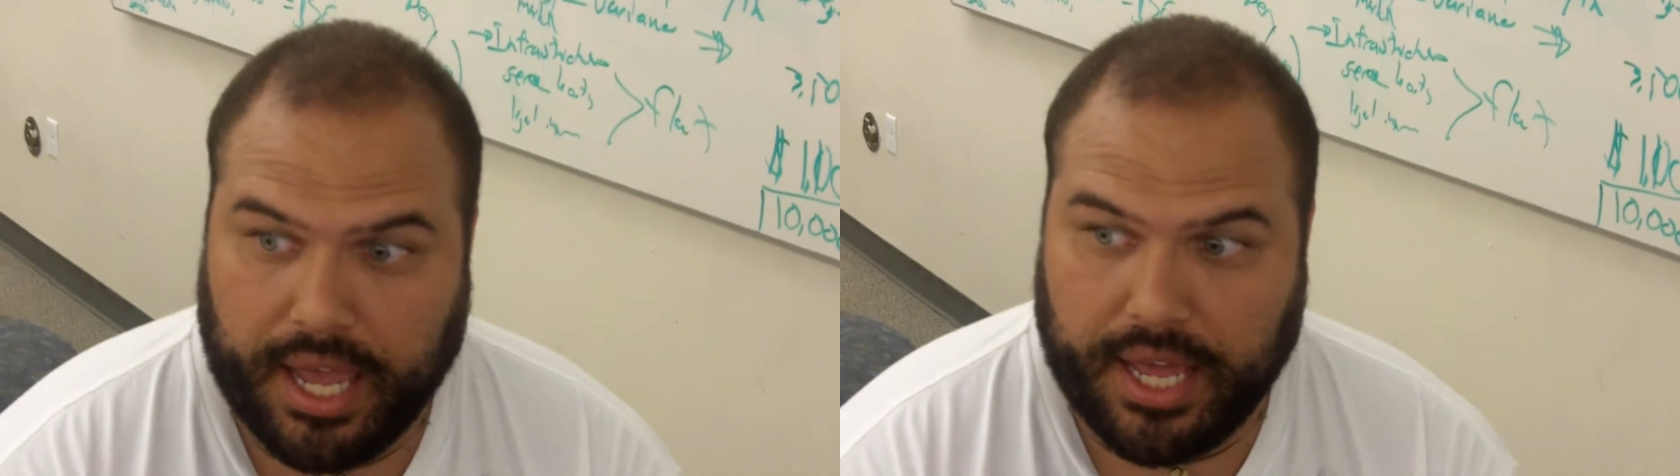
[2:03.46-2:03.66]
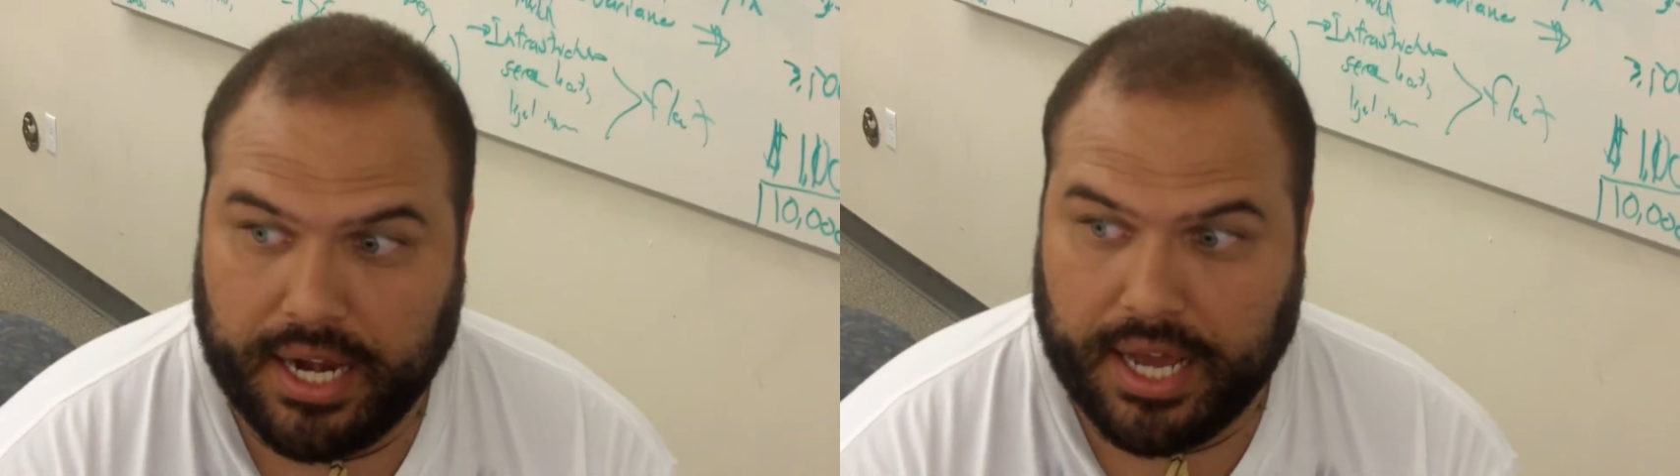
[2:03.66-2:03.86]

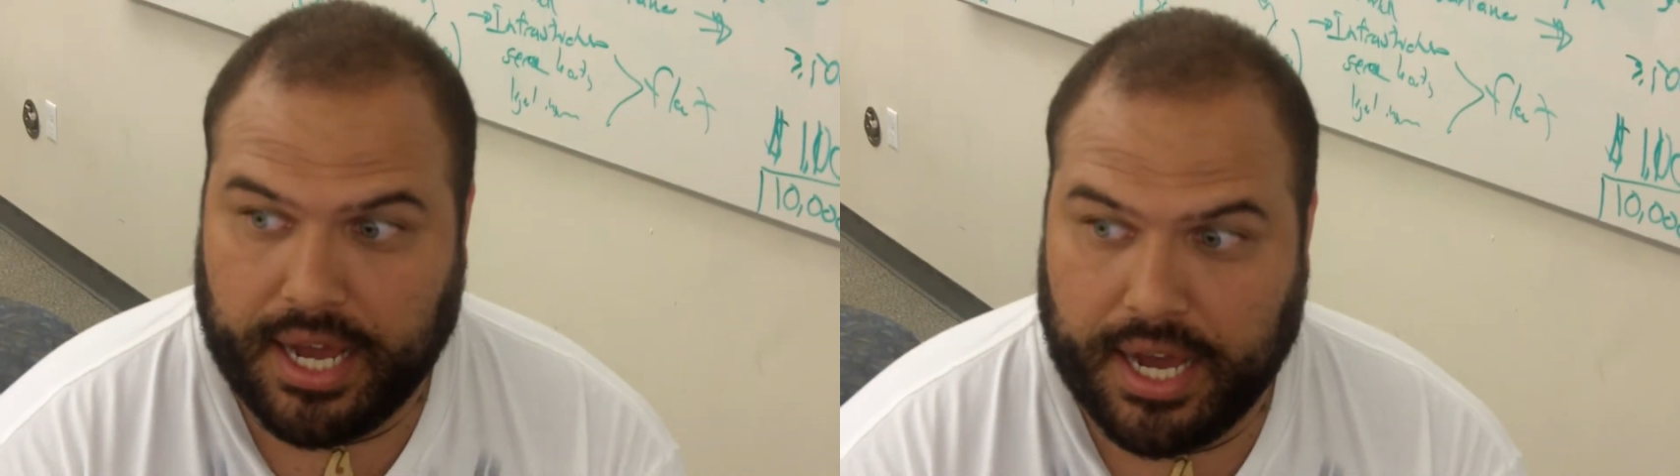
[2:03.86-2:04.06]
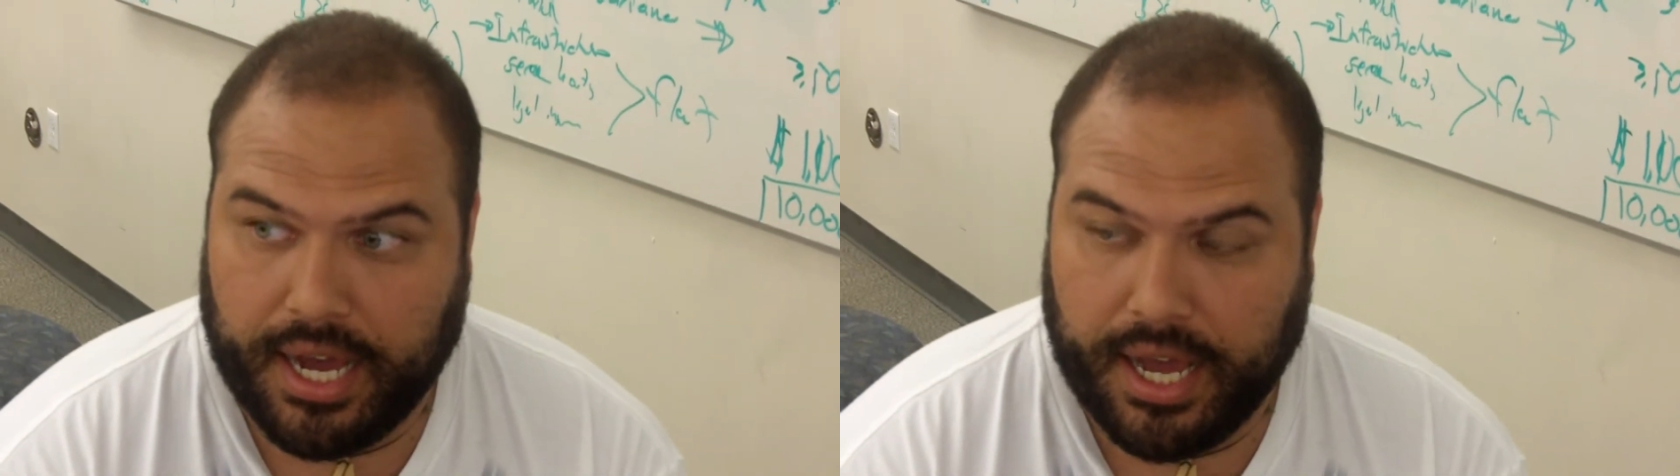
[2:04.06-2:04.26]
and
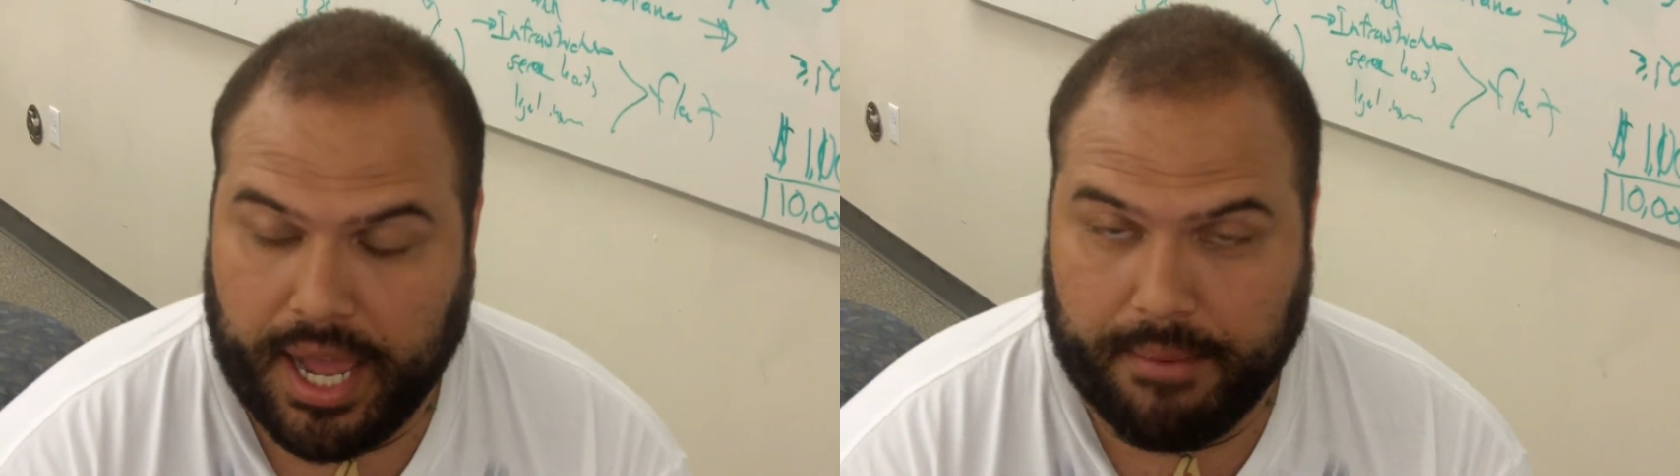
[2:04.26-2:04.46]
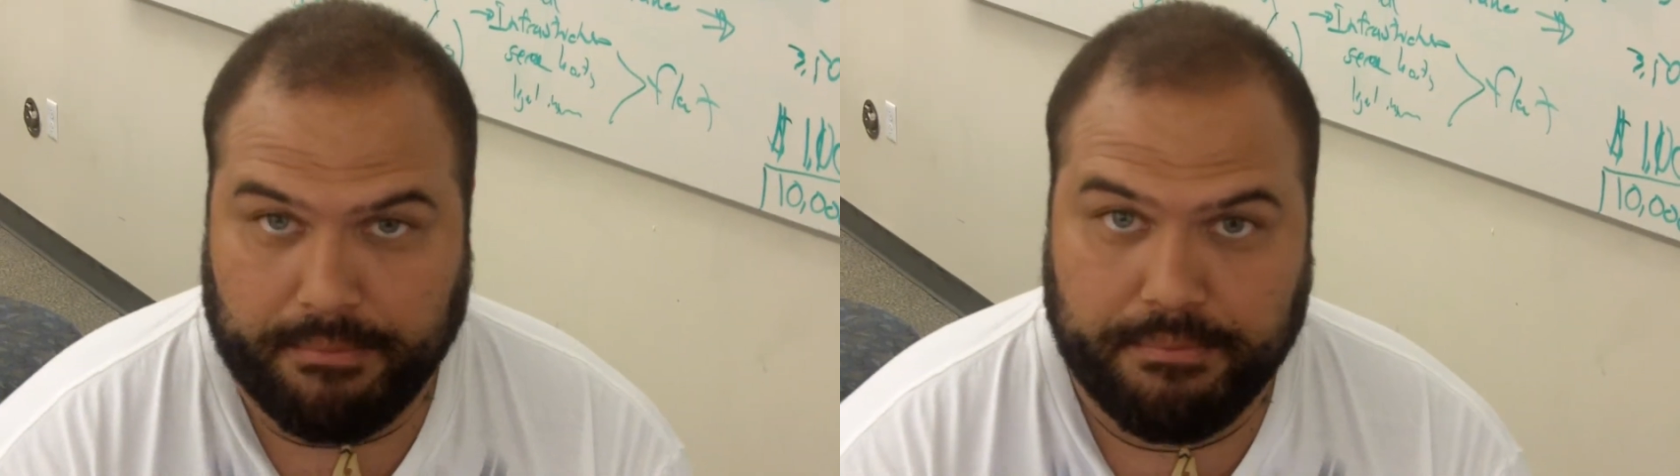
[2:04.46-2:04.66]

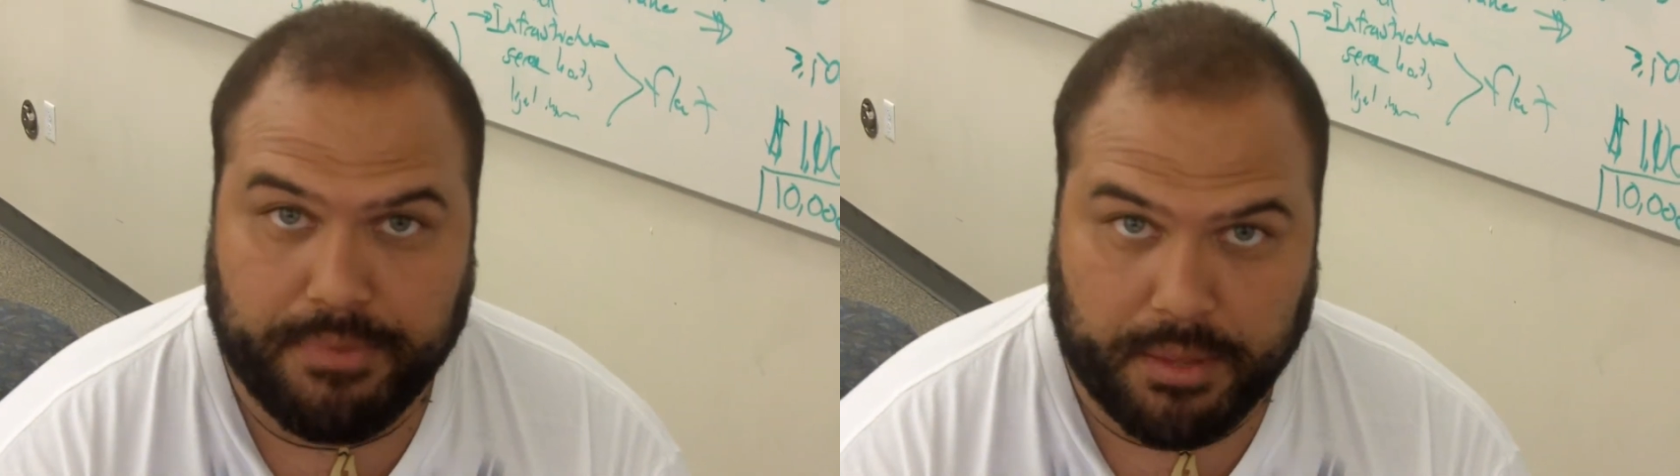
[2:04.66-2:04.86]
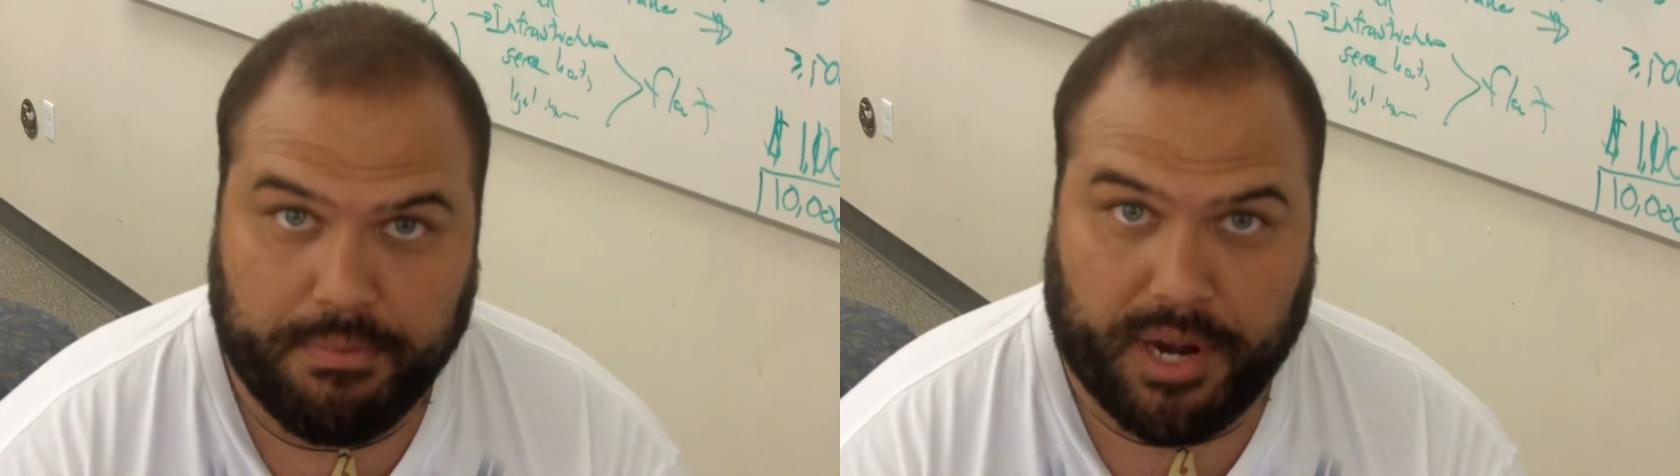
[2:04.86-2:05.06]

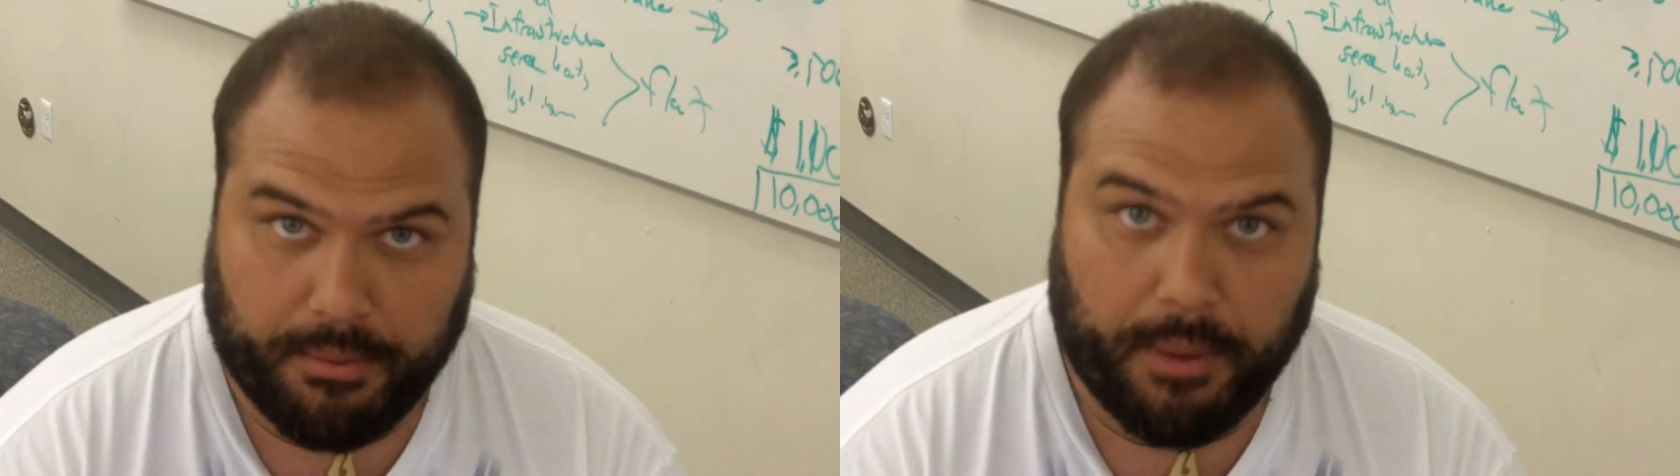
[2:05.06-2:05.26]
putting